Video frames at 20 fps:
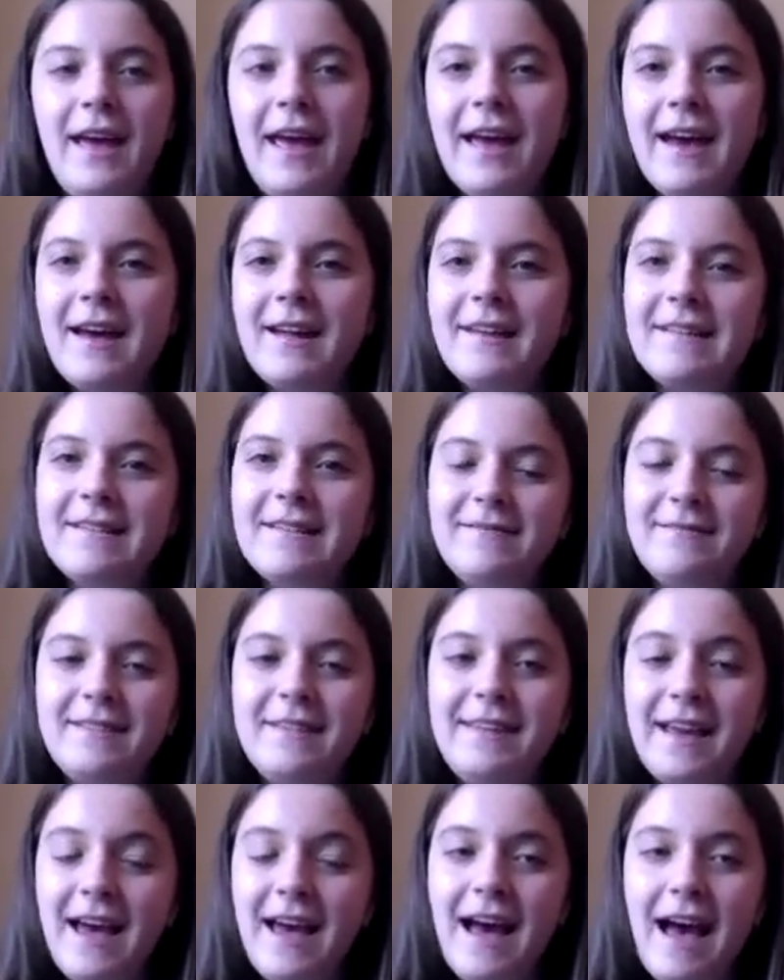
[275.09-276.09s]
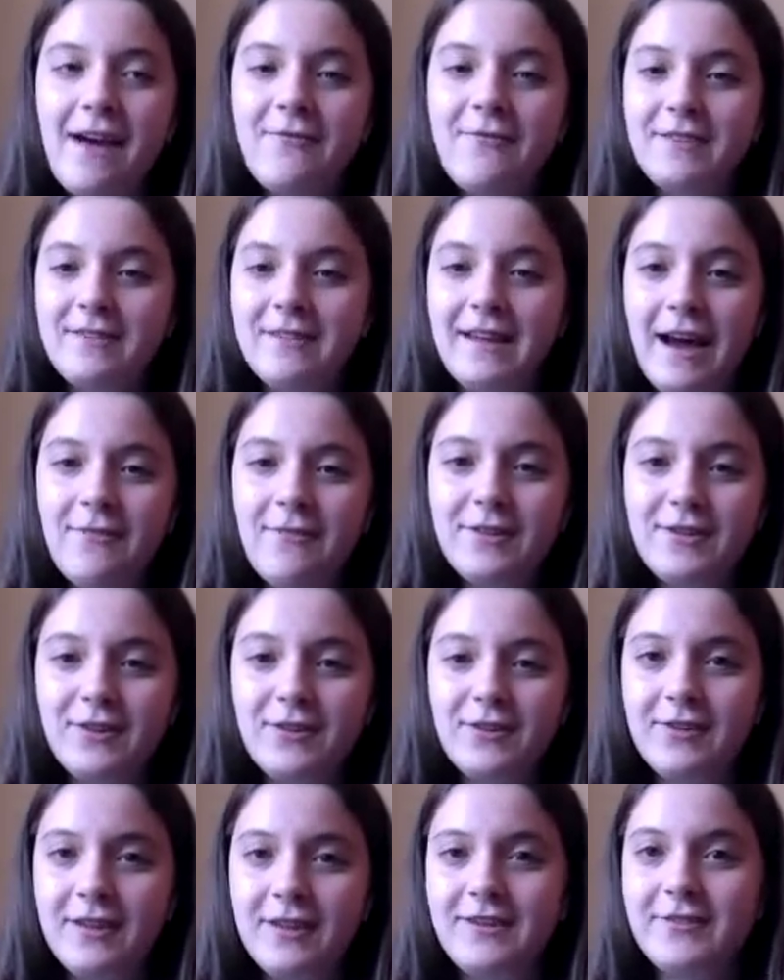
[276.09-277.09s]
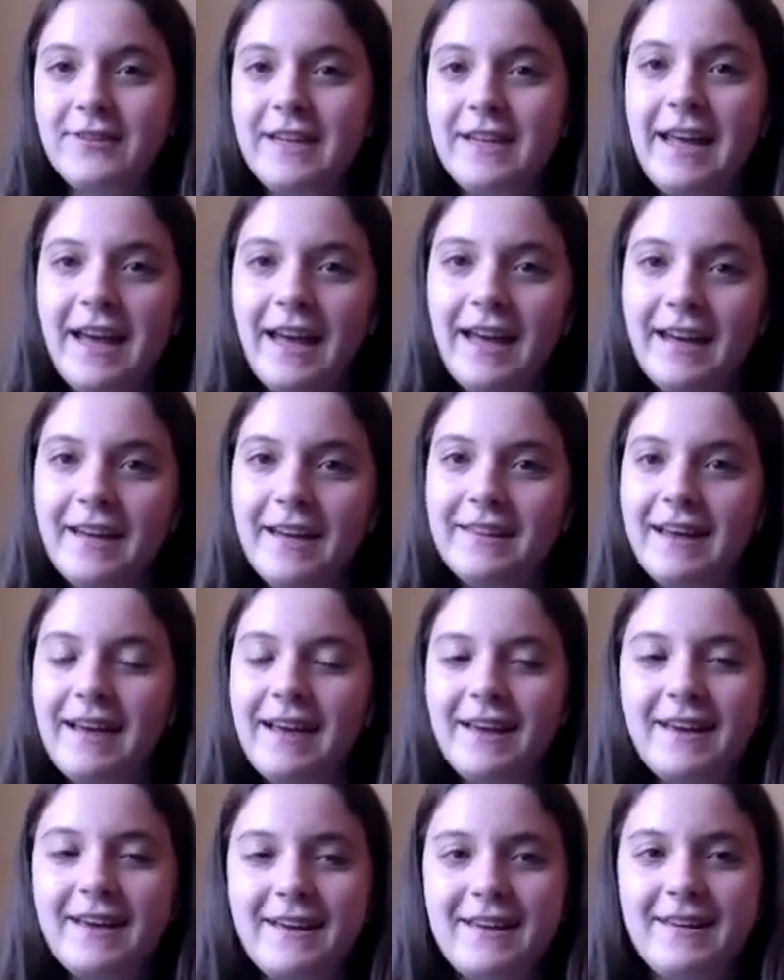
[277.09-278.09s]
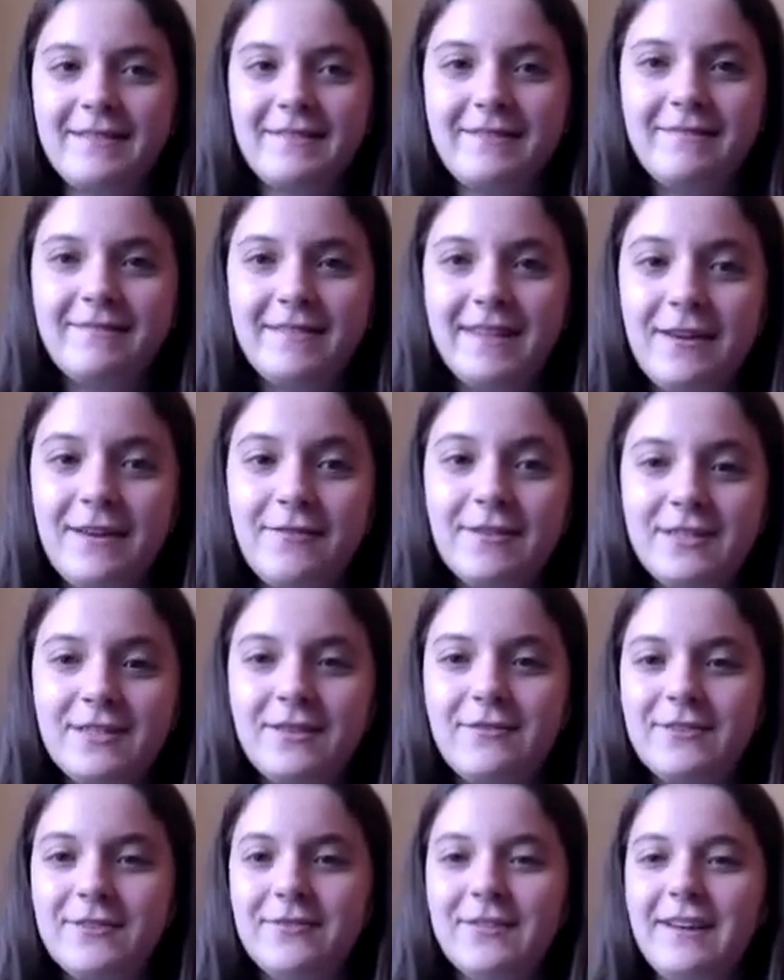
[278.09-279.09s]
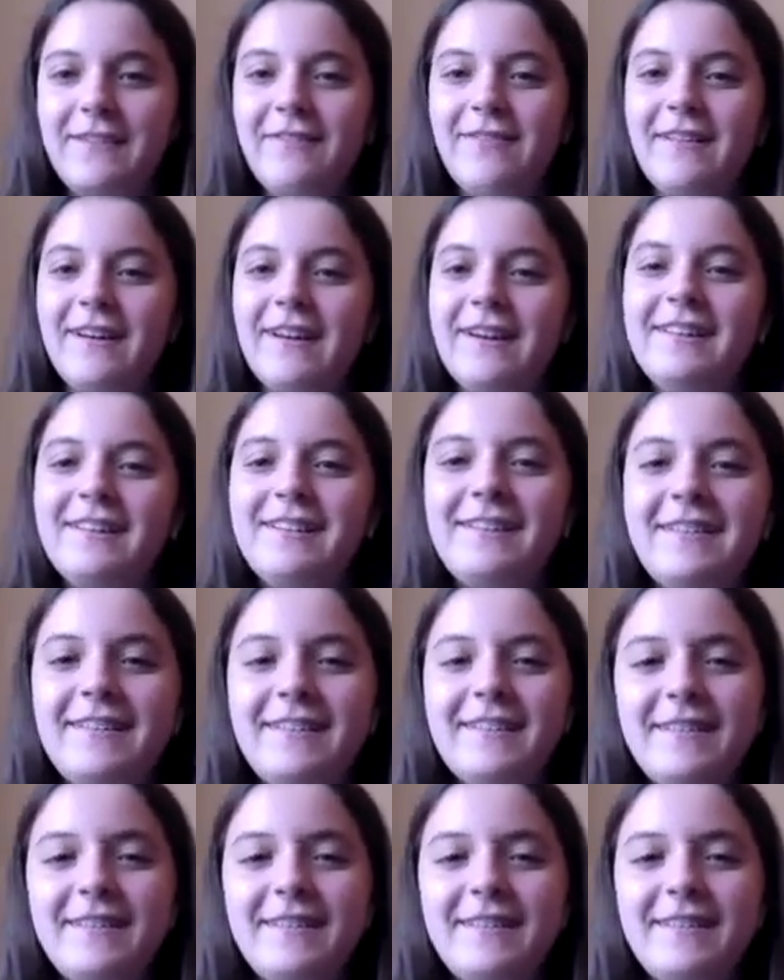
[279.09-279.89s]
And yeah, I would totally do it again. Like it was really fun.